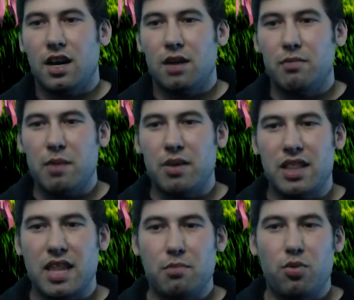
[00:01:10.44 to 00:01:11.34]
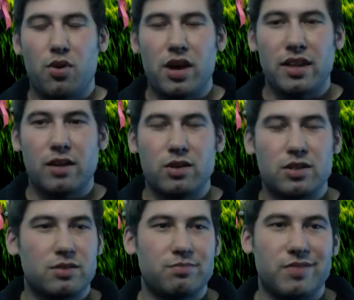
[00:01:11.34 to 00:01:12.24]
maybe at that point I
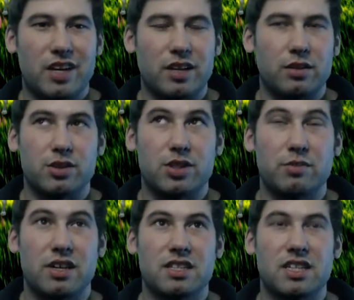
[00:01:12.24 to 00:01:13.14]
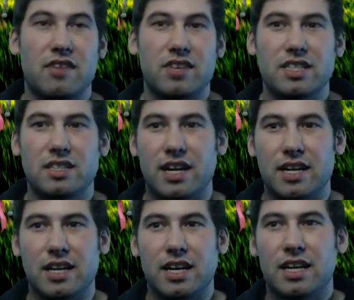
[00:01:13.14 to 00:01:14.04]
think there was 2 minutes left. They still had
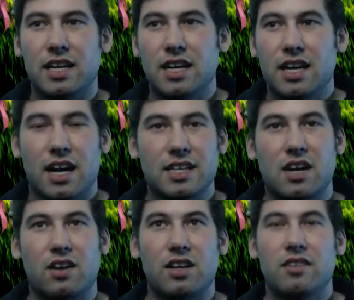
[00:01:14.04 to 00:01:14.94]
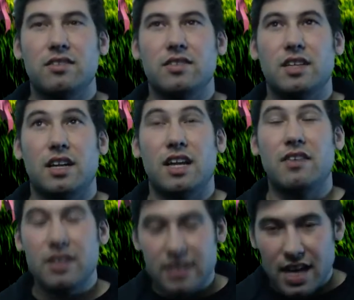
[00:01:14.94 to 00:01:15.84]
a Townhall
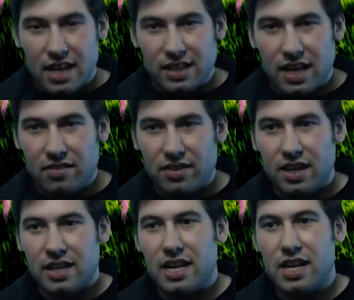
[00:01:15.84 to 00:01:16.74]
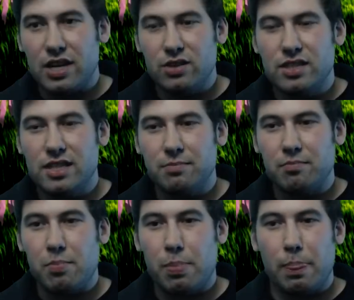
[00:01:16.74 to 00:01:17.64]
11 attack left. They didn't use it.
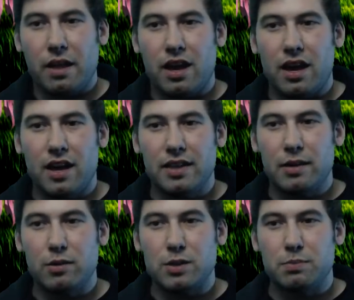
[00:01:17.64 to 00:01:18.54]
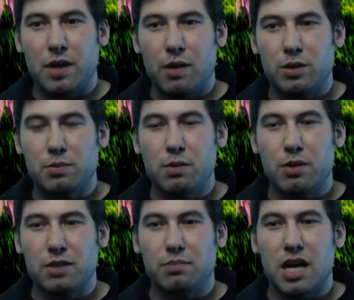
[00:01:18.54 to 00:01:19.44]
I think it was pretty
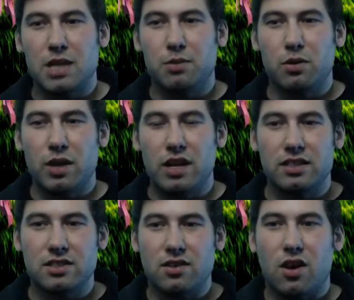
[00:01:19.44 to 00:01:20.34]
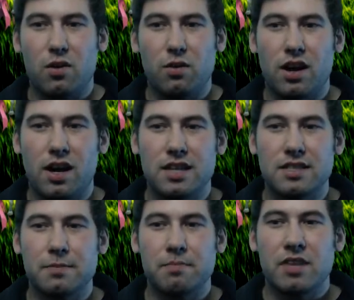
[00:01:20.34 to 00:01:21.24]
much impossible to win star wise,
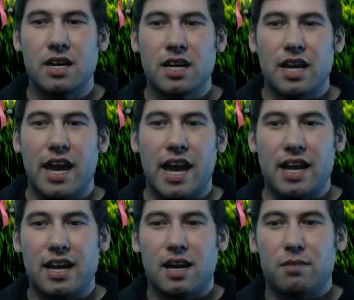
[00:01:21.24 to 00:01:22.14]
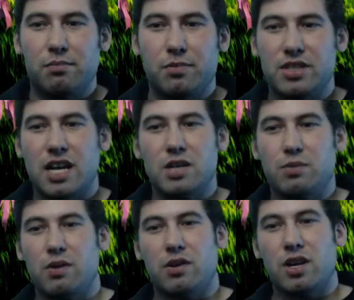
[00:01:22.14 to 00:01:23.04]
and percentage, we
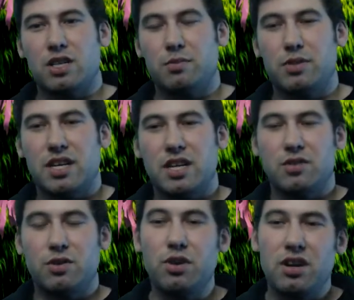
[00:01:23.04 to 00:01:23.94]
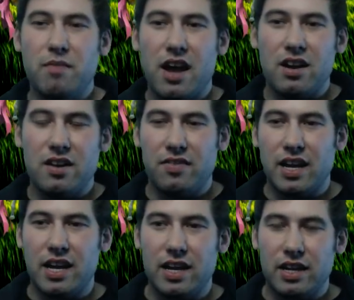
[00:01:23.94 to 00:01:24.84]
were crushing percentage, so it wouldn't have mattered if they,